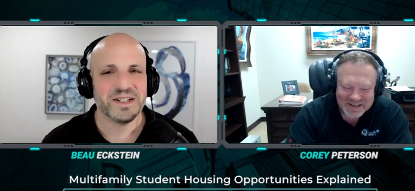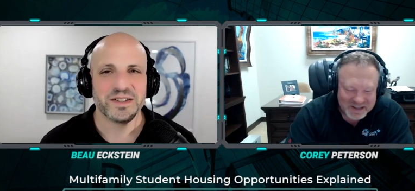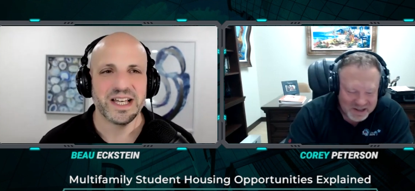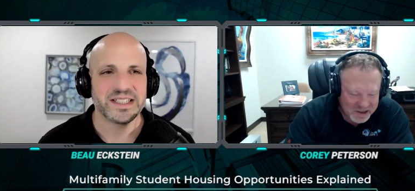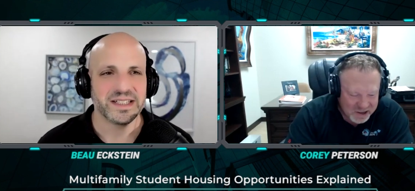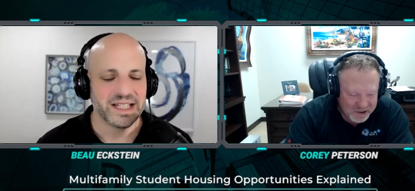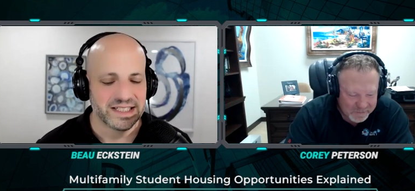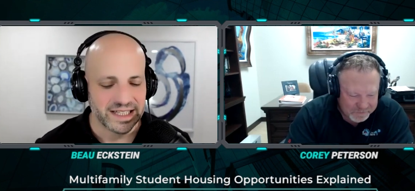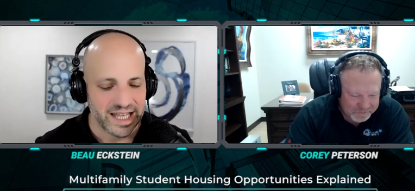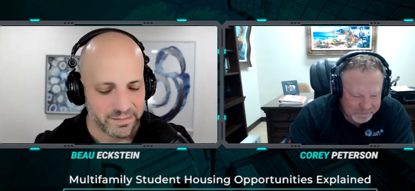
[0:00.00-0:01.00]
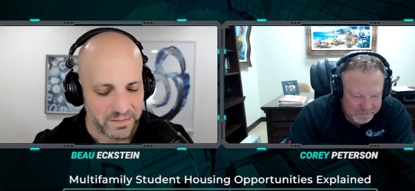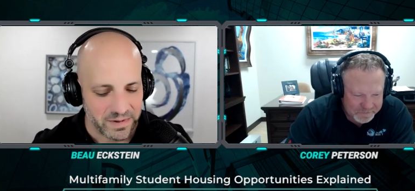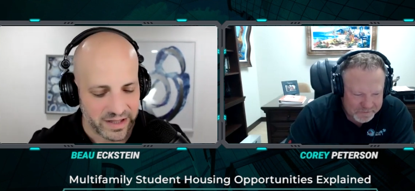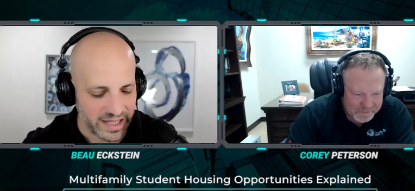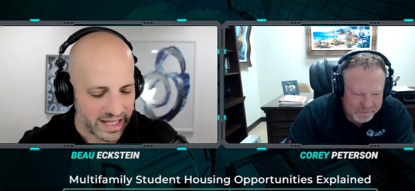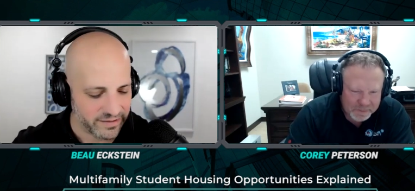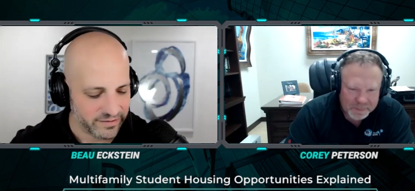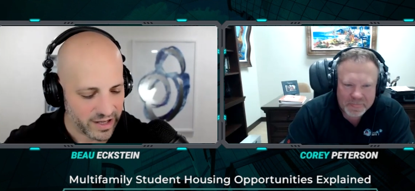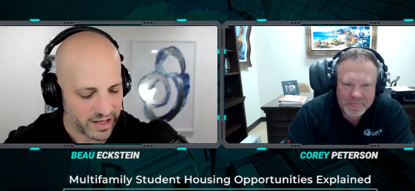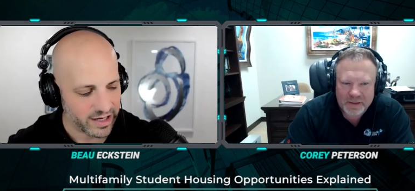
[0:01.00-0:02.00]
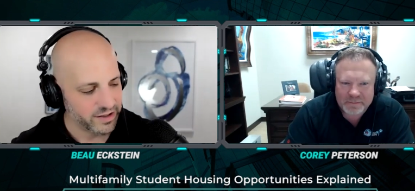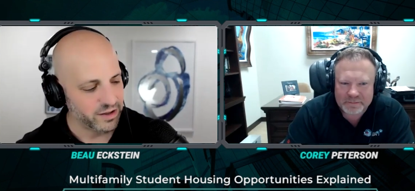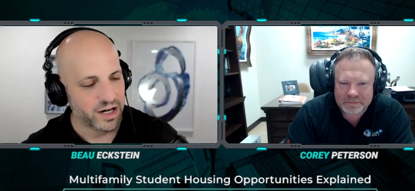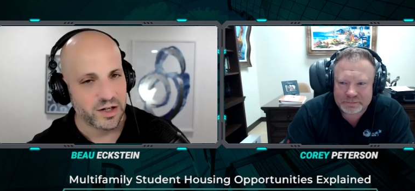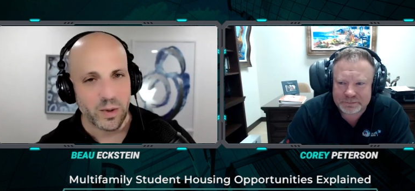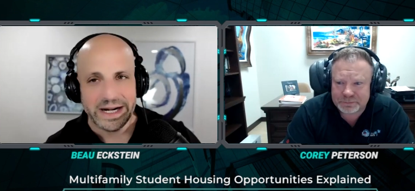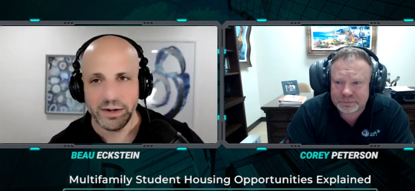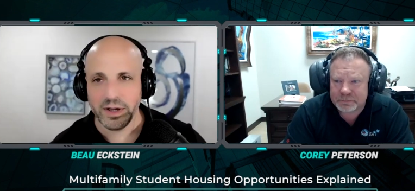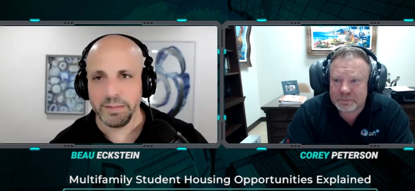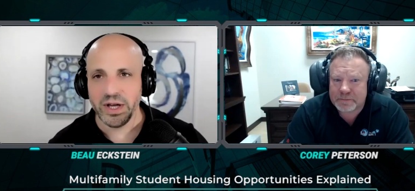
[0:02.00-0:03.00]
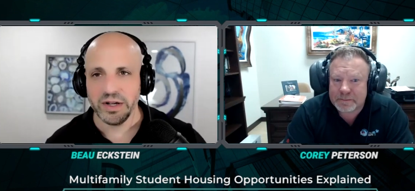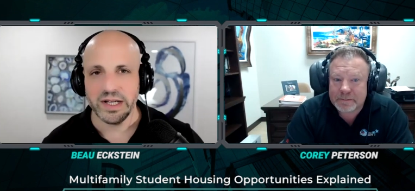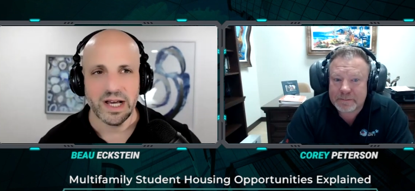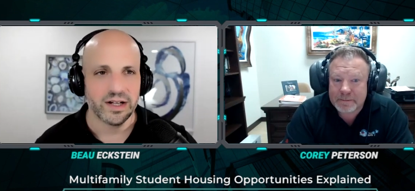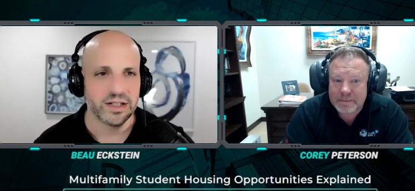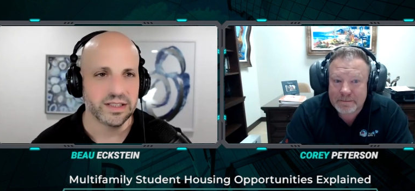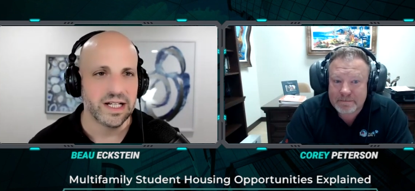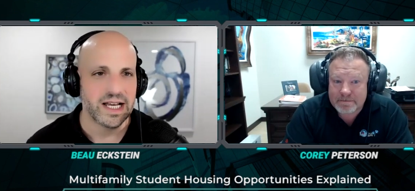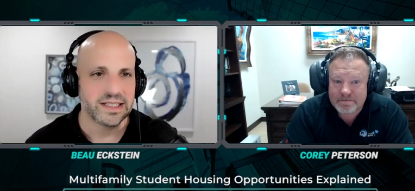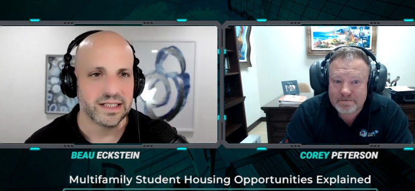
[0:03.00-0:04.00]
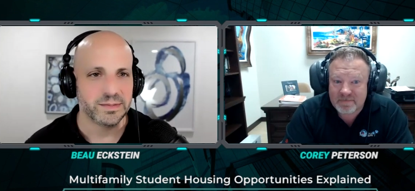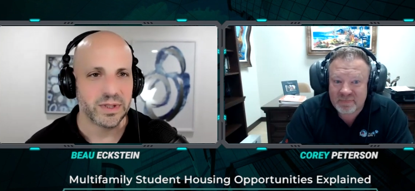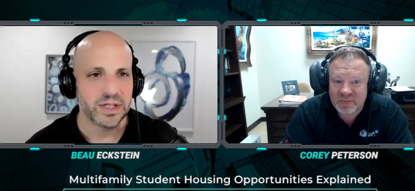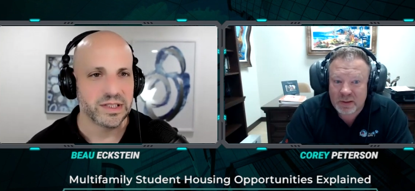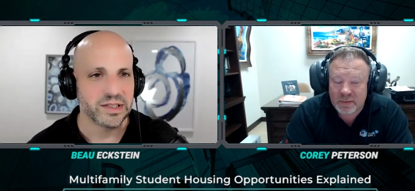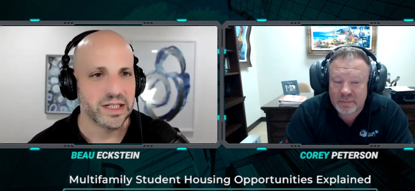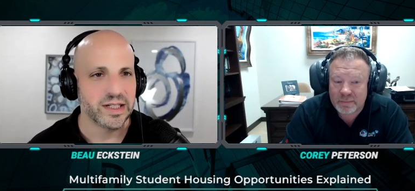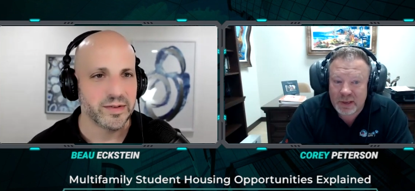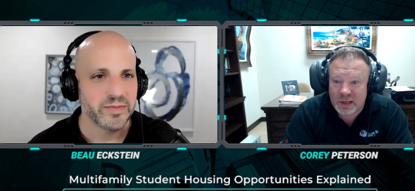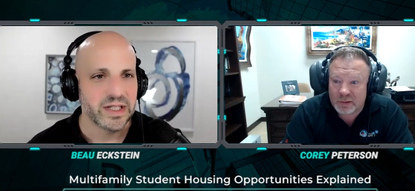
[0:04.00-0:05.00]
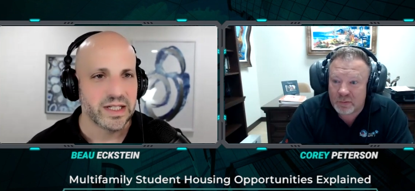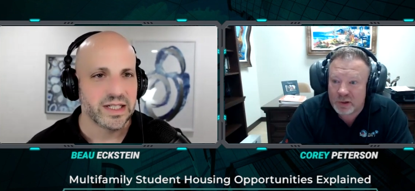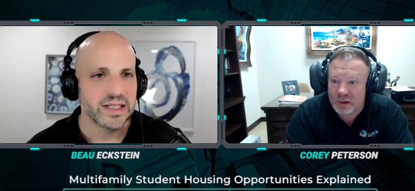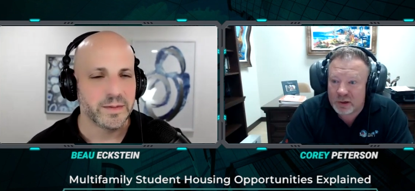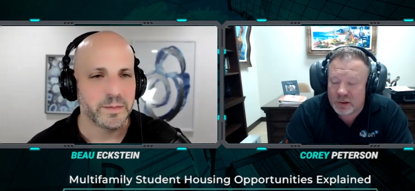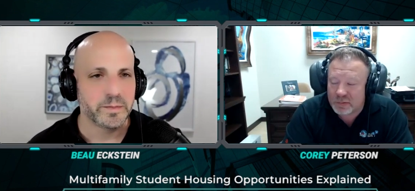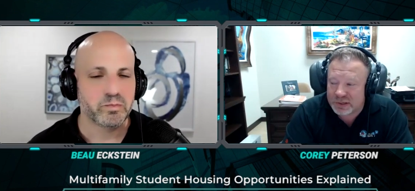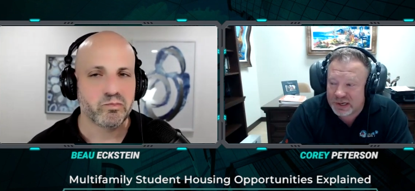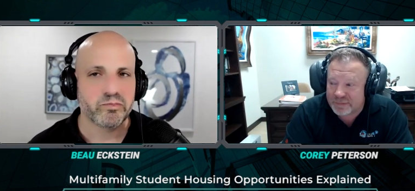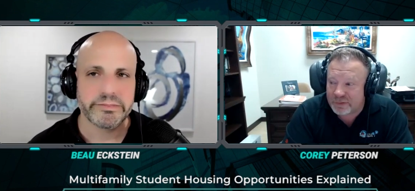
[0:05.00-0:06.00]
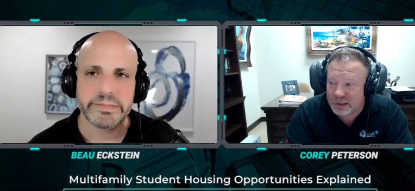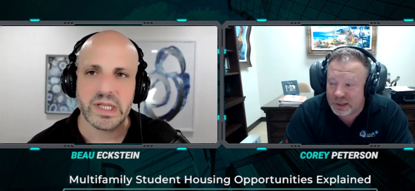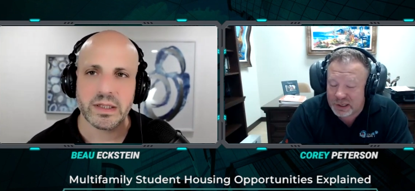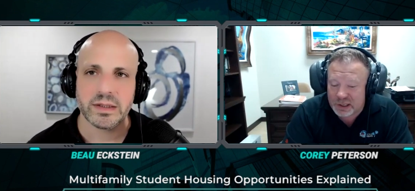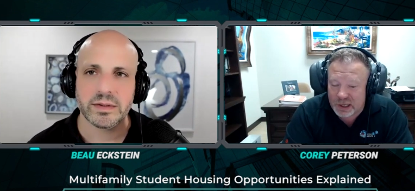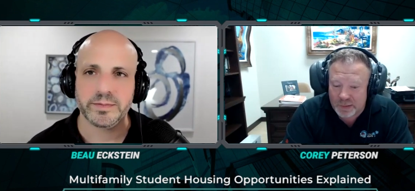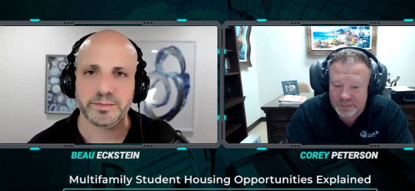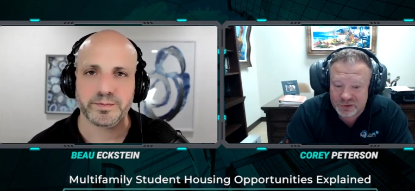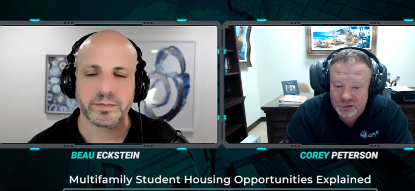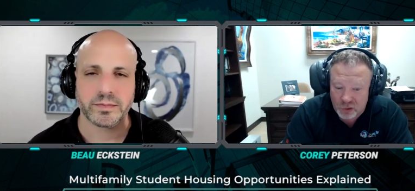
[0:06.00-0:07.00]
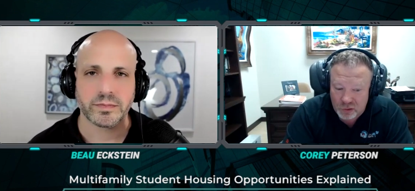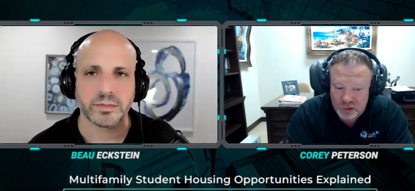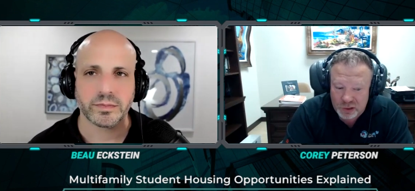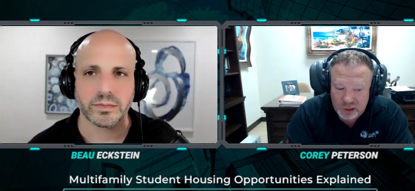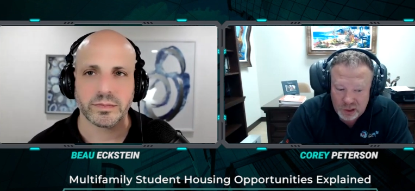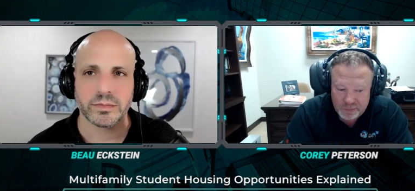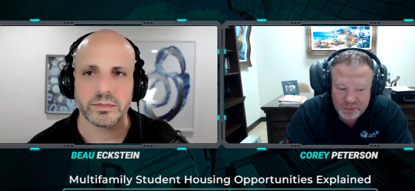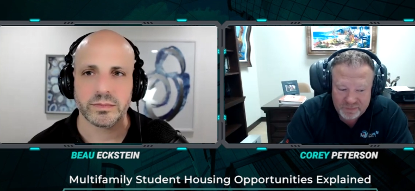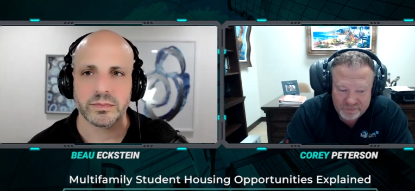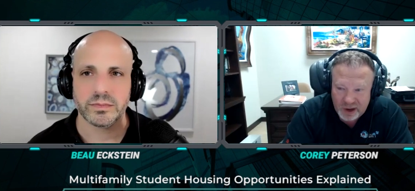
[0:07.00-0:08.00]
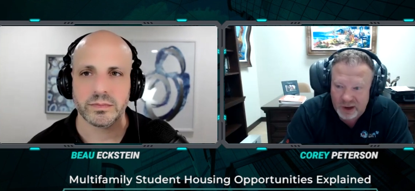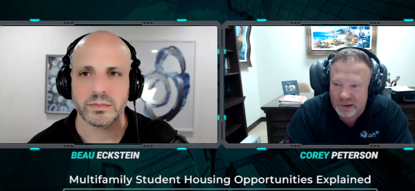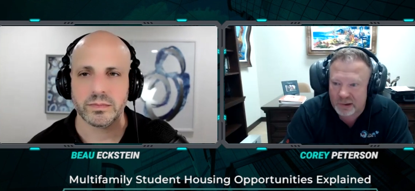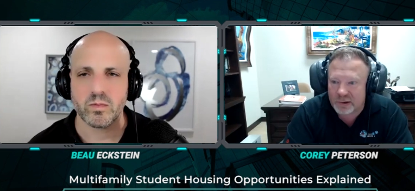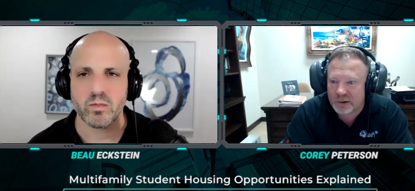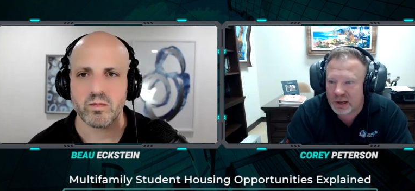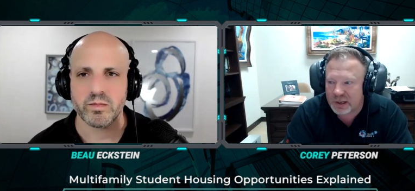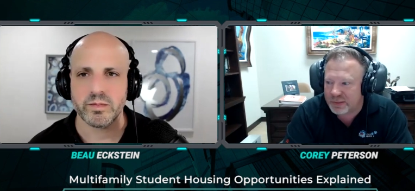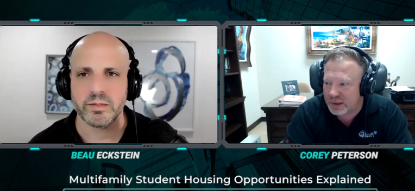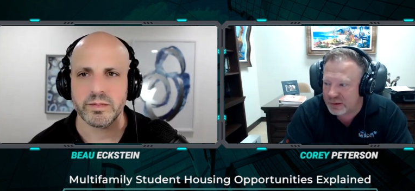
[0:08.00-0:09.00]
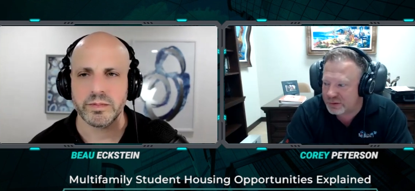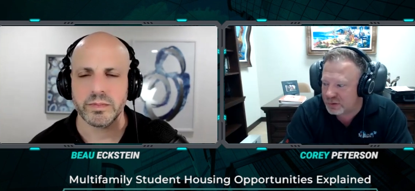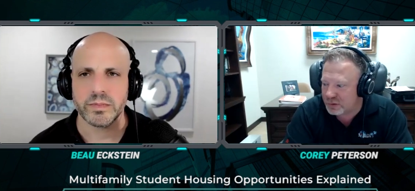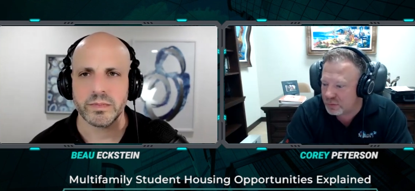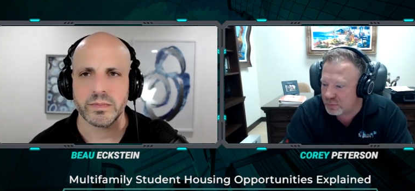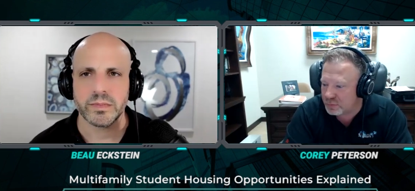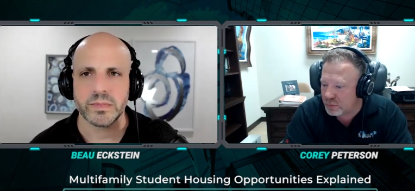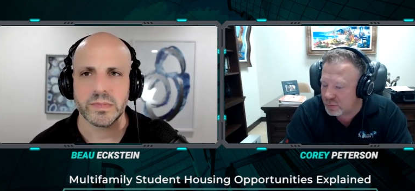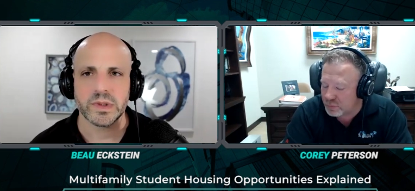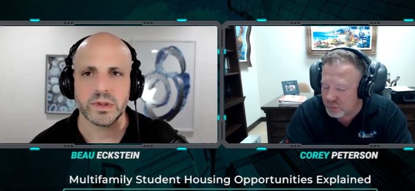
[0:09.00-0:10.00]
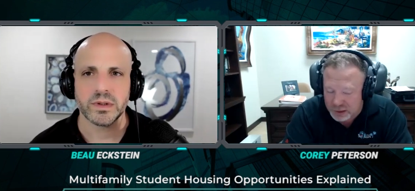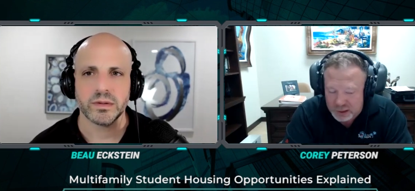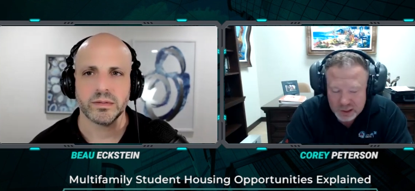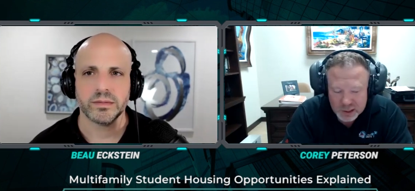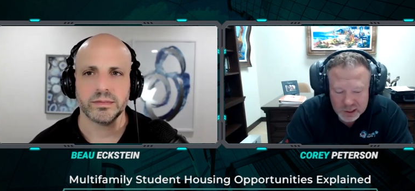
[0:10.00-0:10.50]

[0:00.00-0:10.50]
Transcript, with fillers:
Speaker 1: that's a that's a lot of a lot of uh, you're on your way to a billion dollars in assets pretty soon here
Speaker 2: man we are we're definitely um, stoking up the fire and things are really